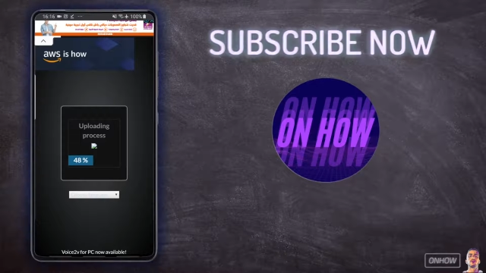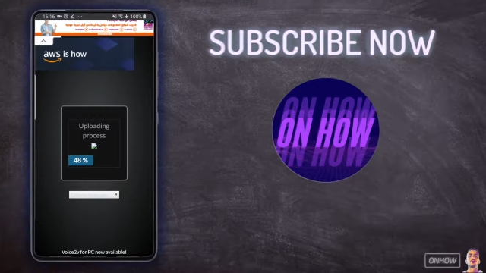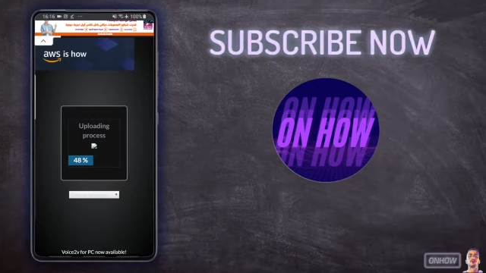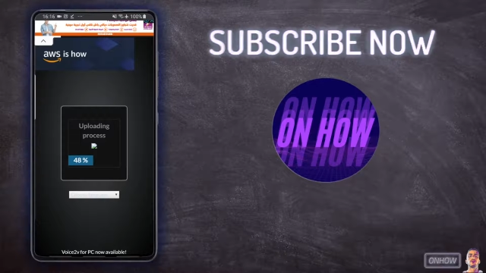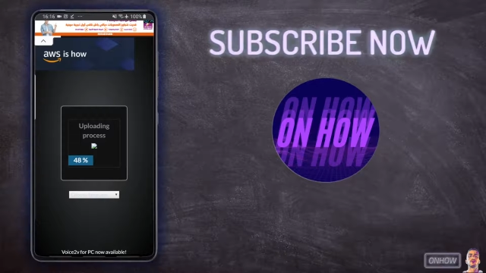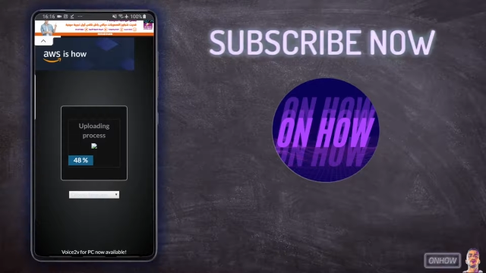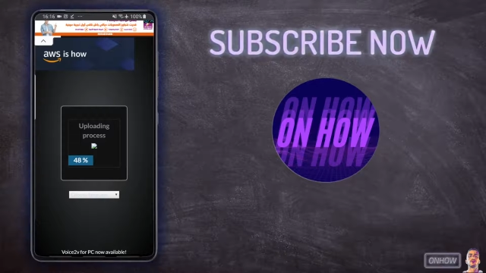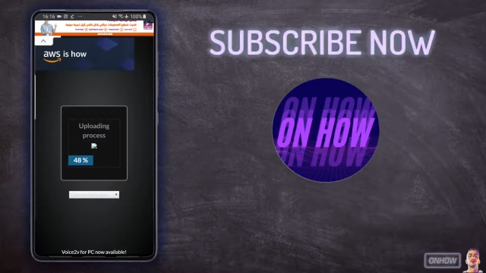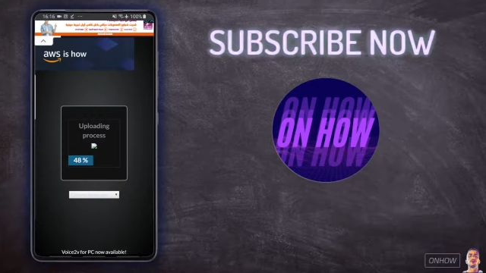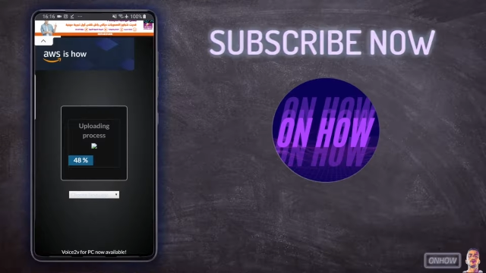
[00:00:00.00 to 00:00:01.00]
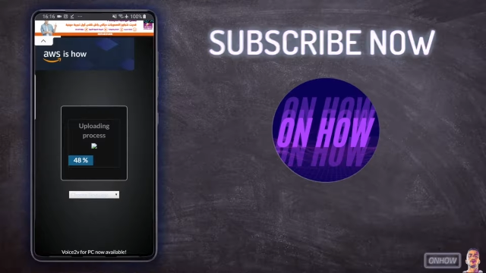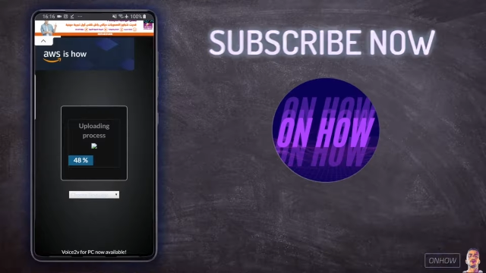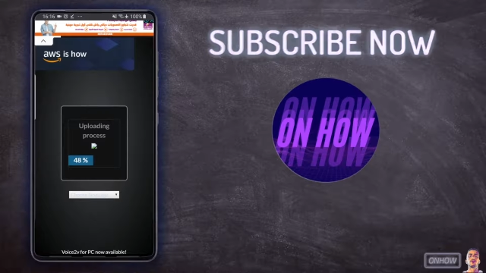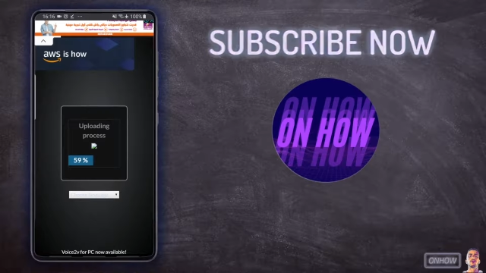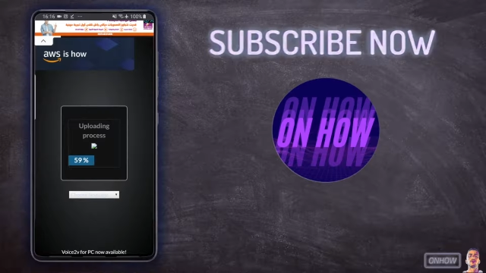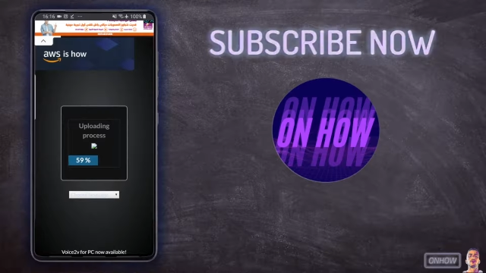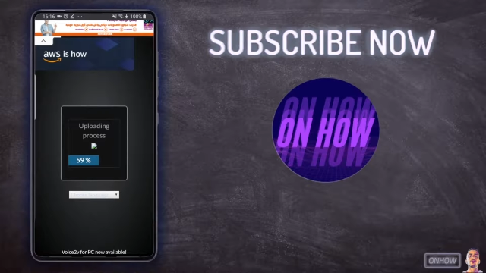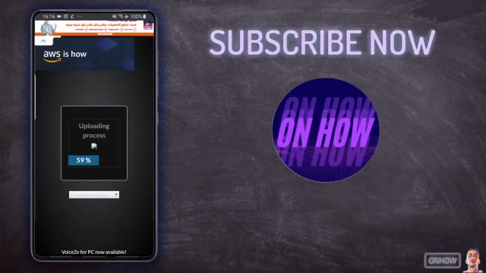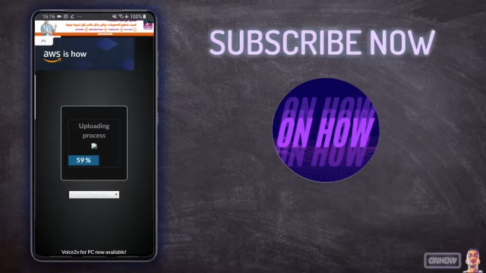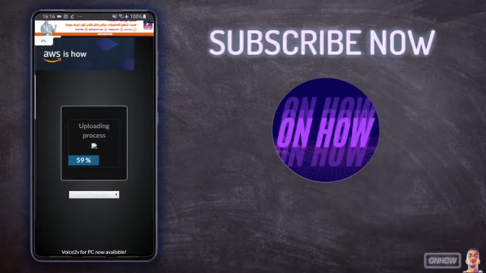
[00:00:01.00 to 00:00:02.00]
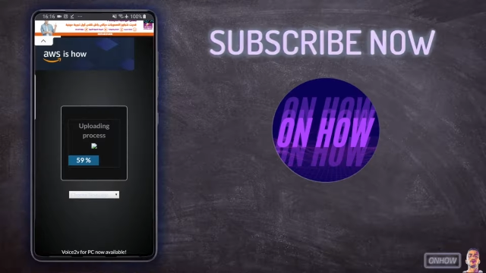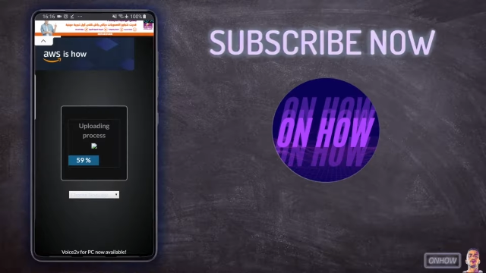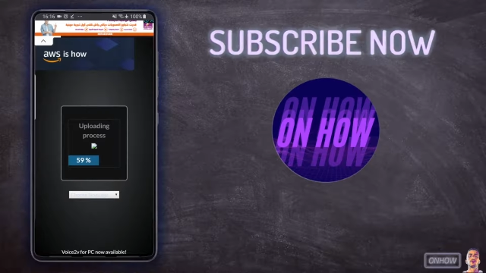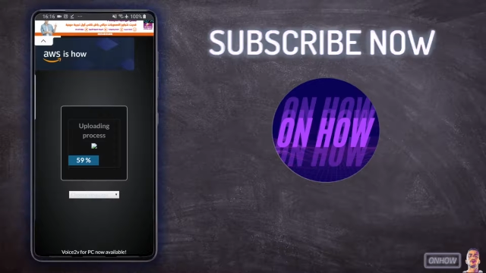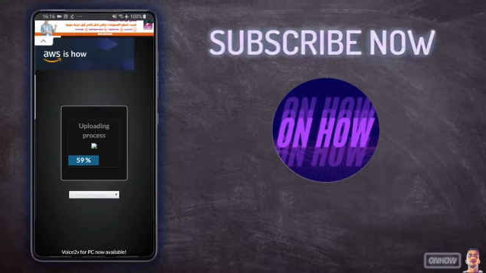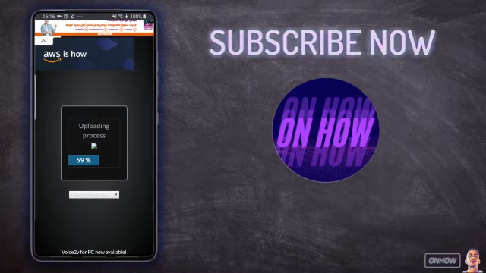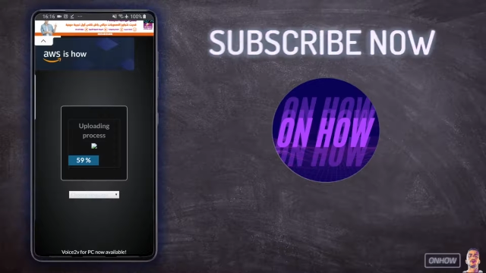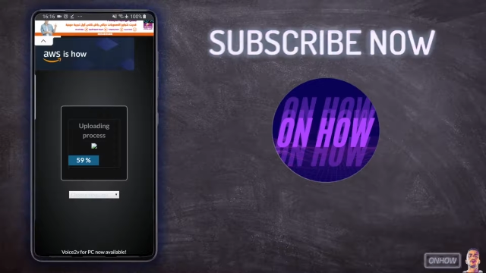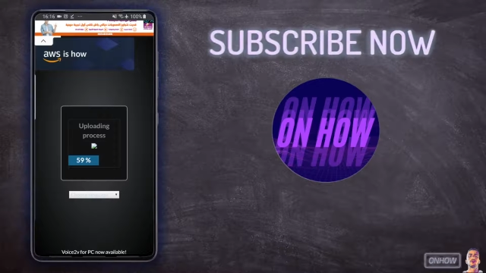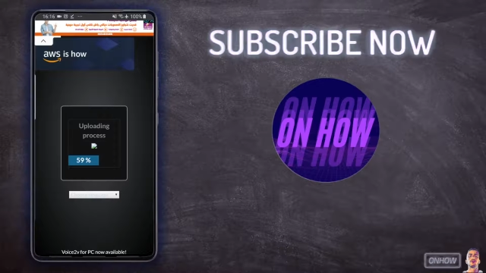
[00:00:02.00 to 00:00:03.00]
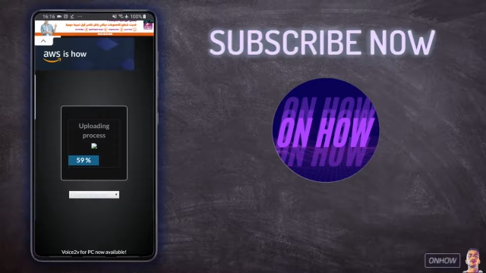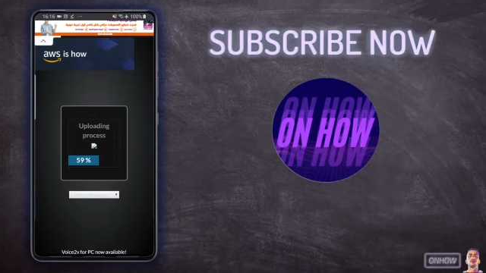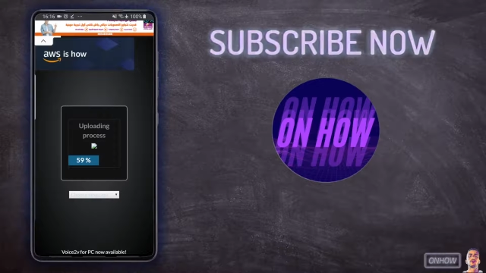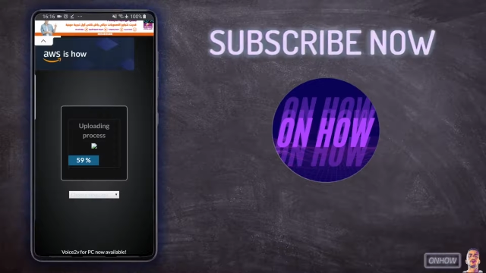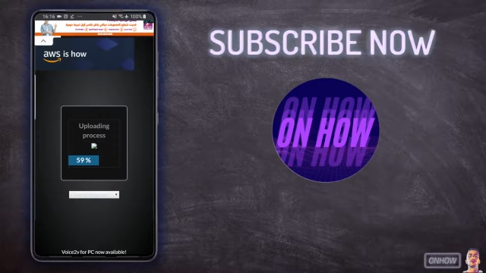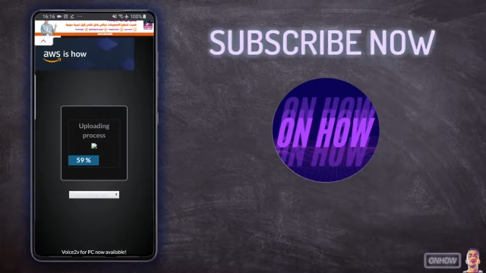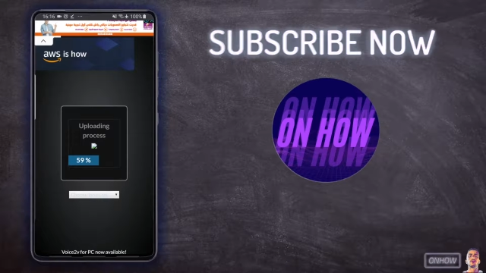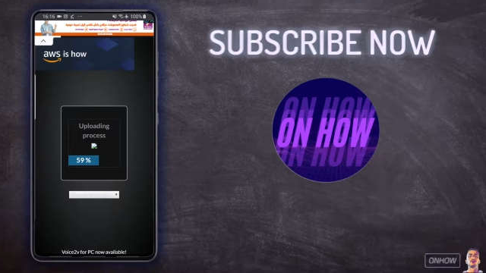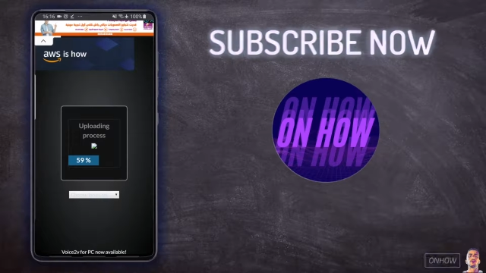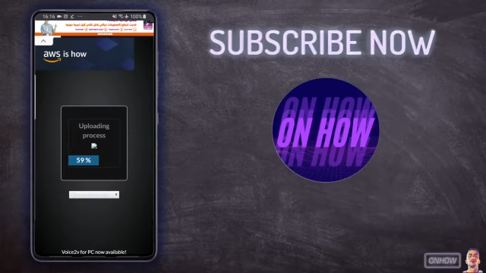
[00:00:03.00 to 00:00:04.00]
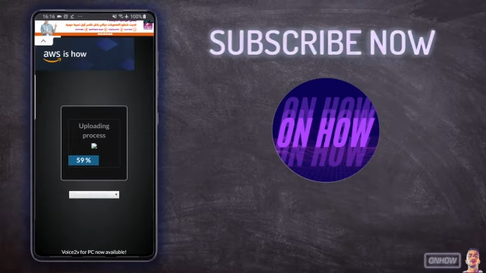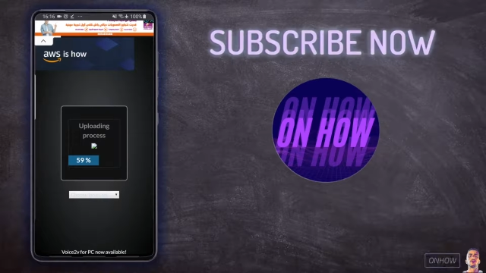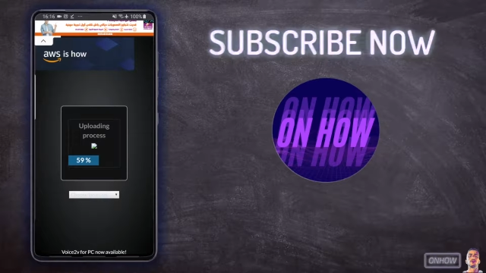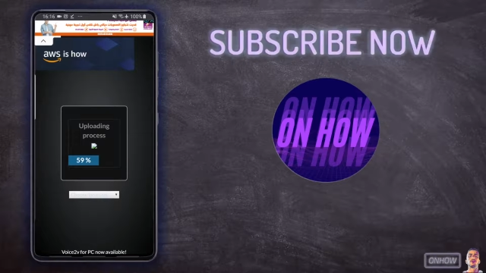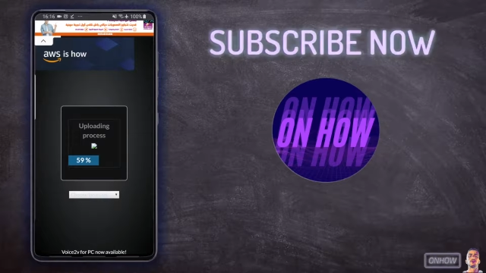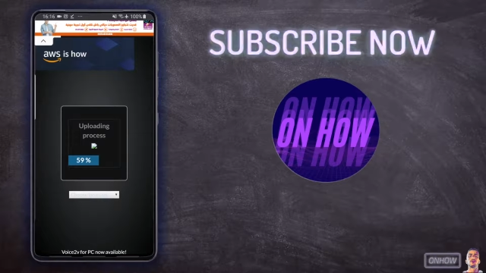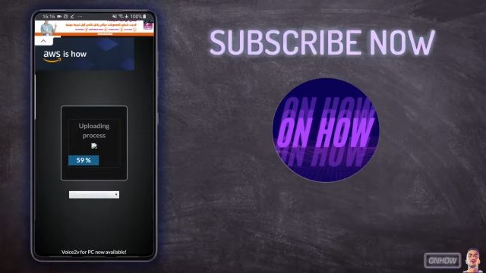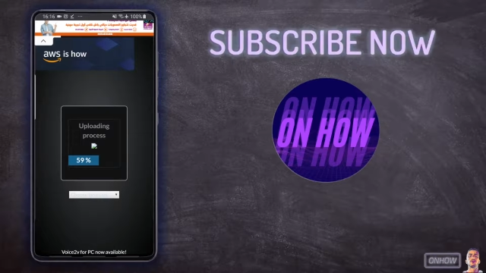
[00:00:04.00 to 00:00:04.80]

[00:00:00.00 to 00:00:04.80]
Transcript: (no speaker visible)